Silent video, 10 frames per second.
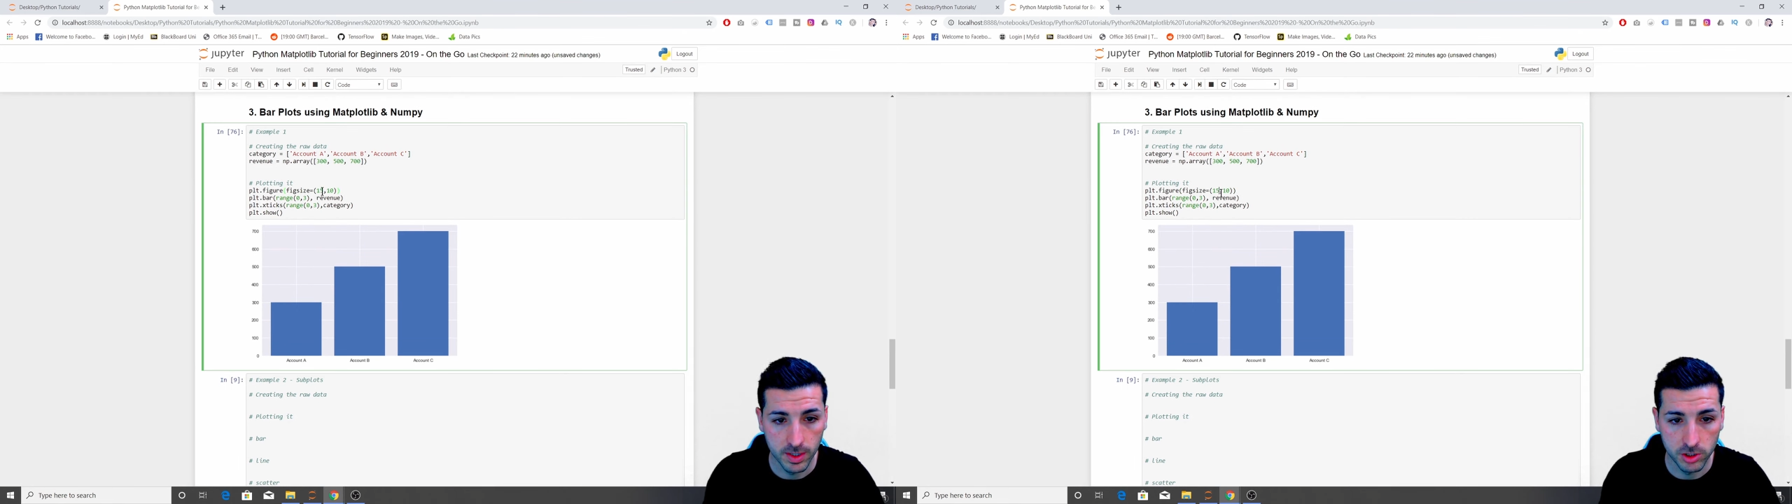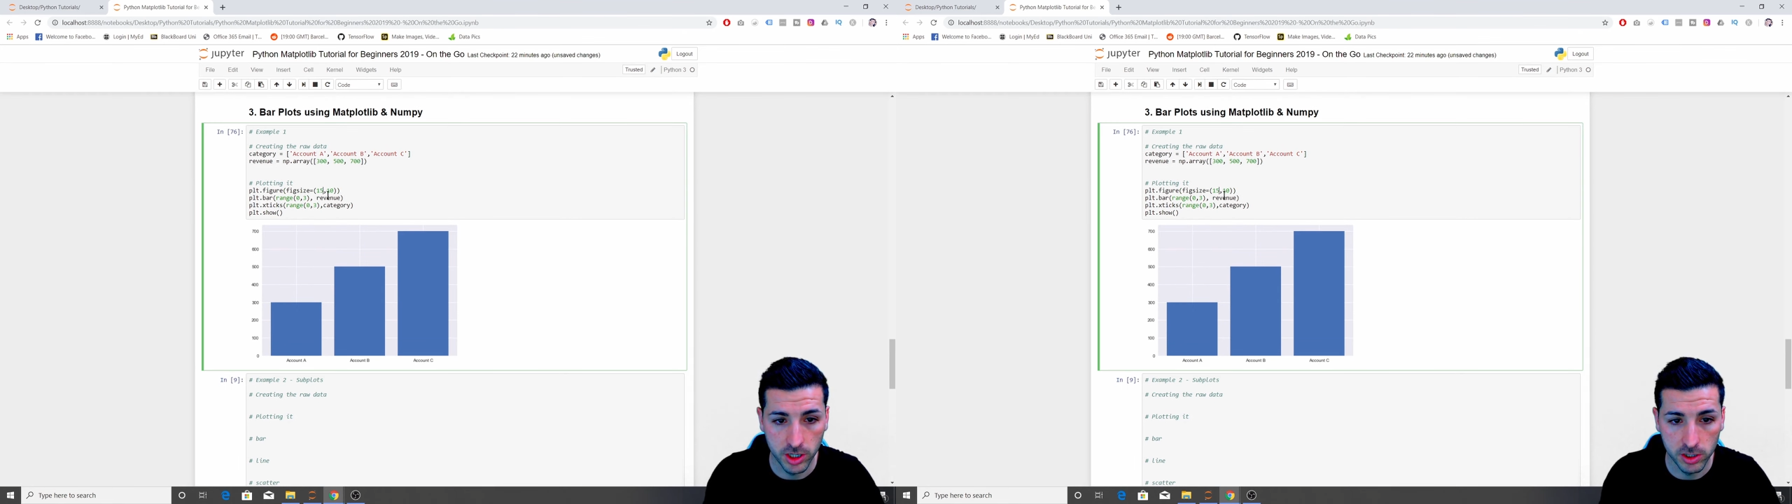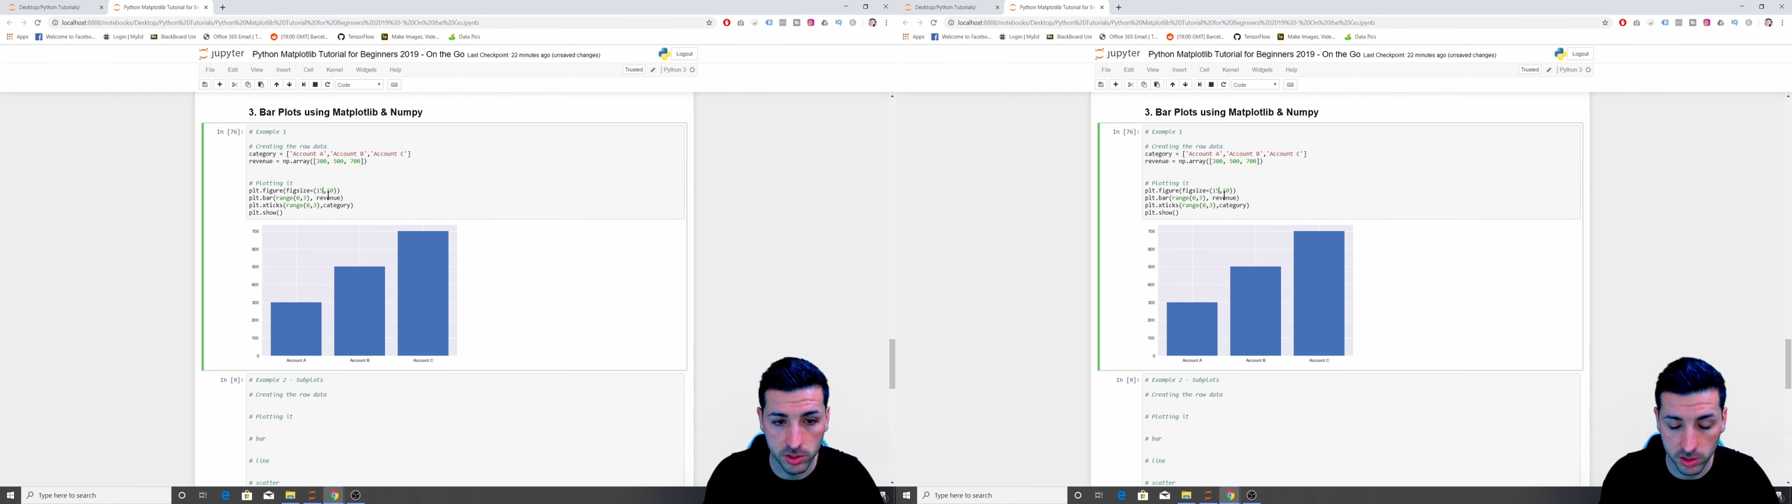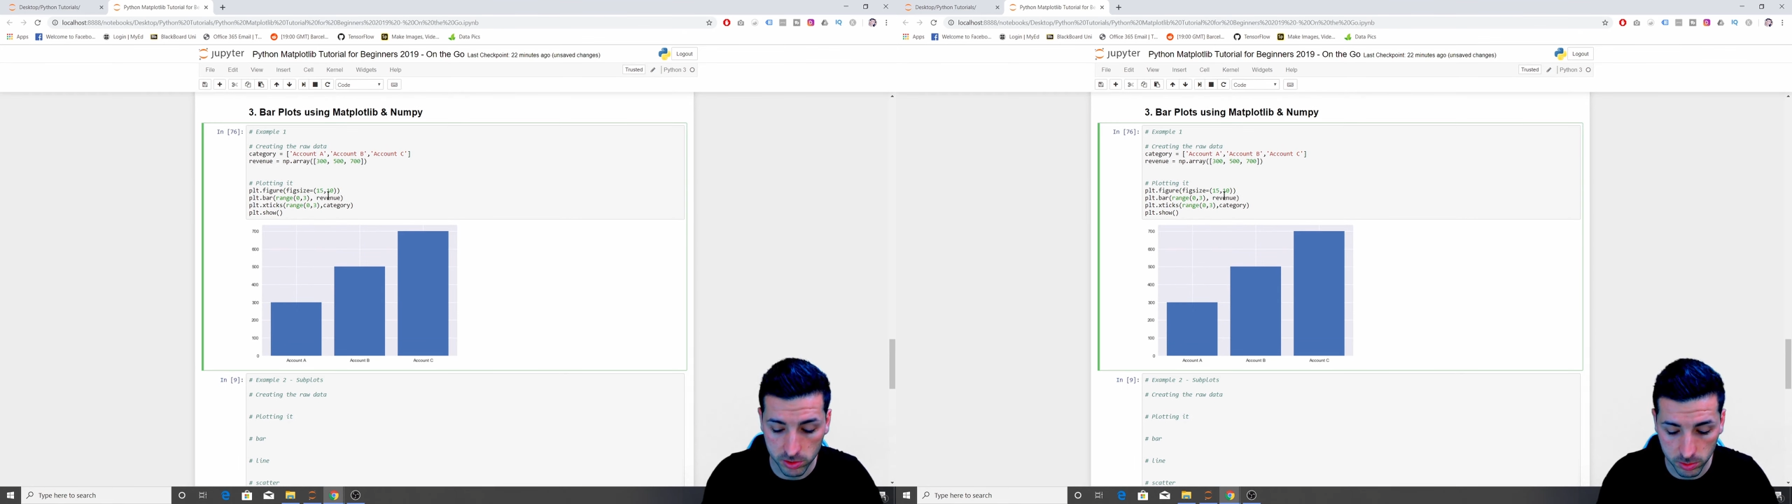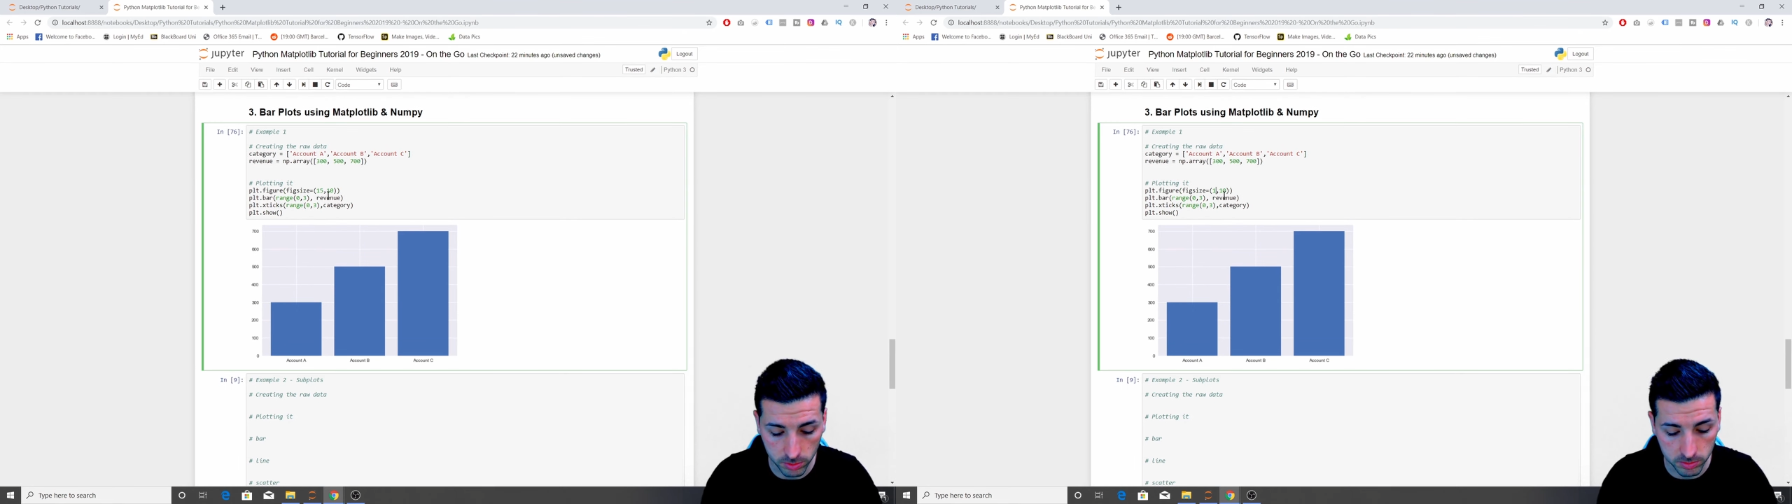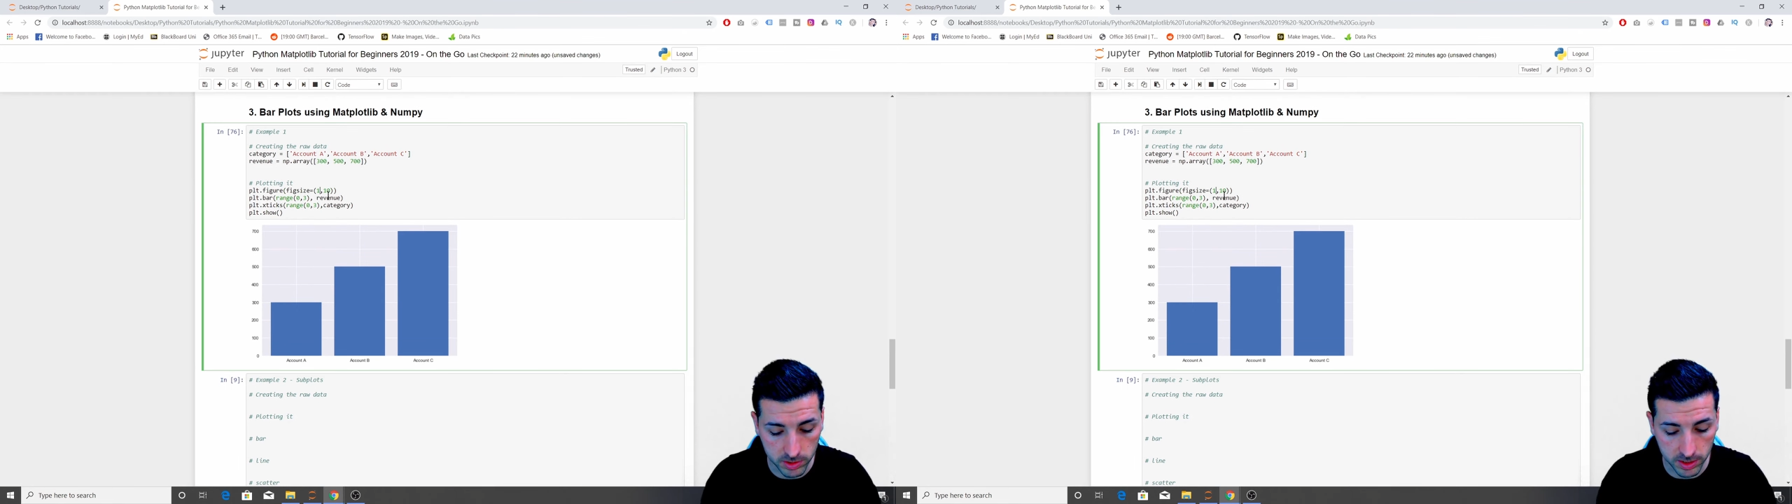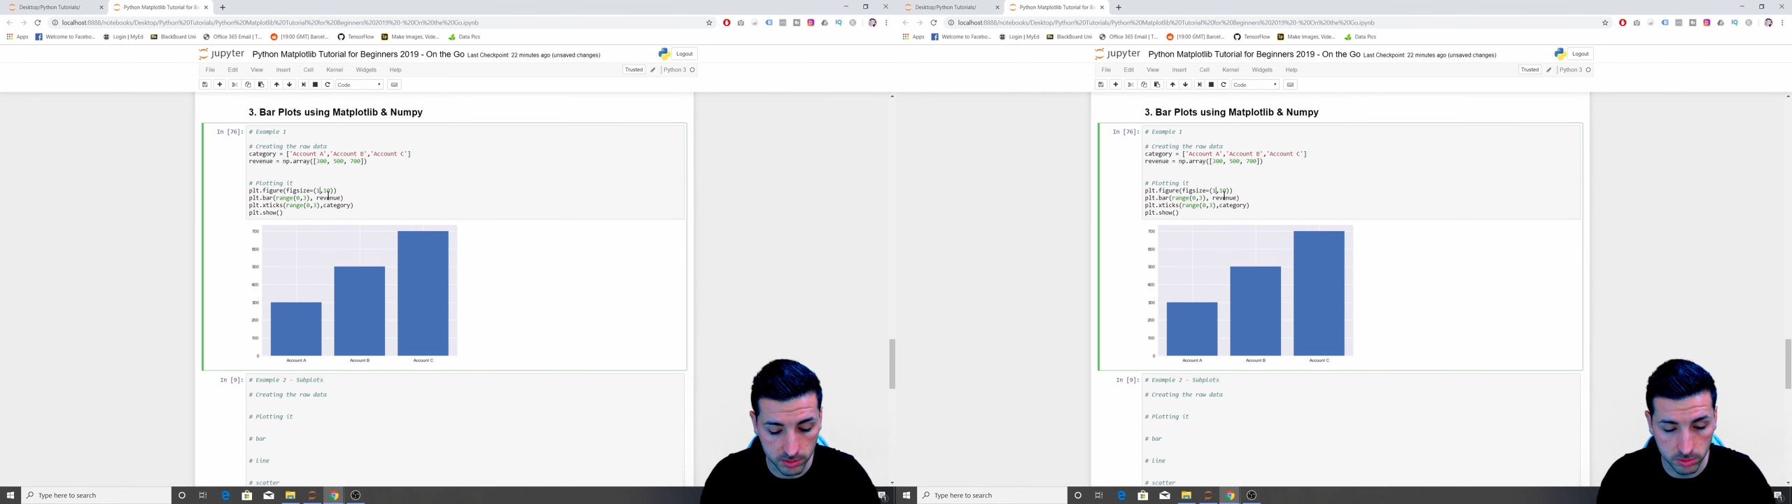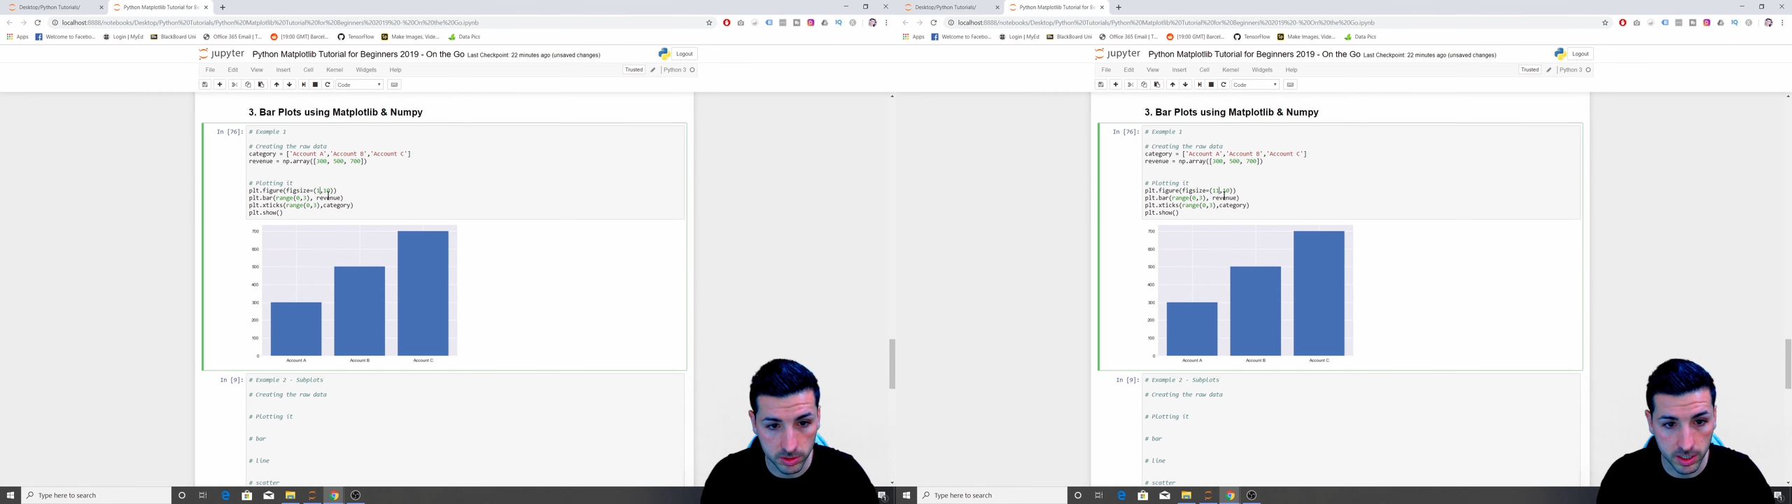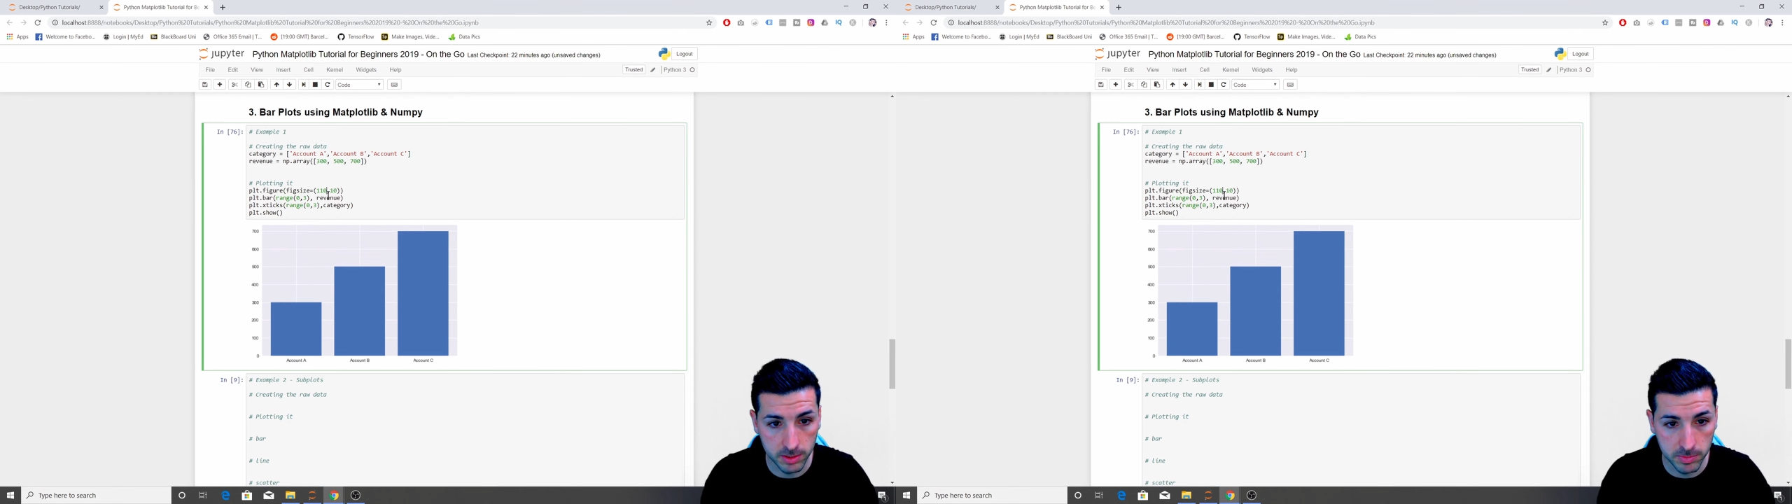change this to ten to ten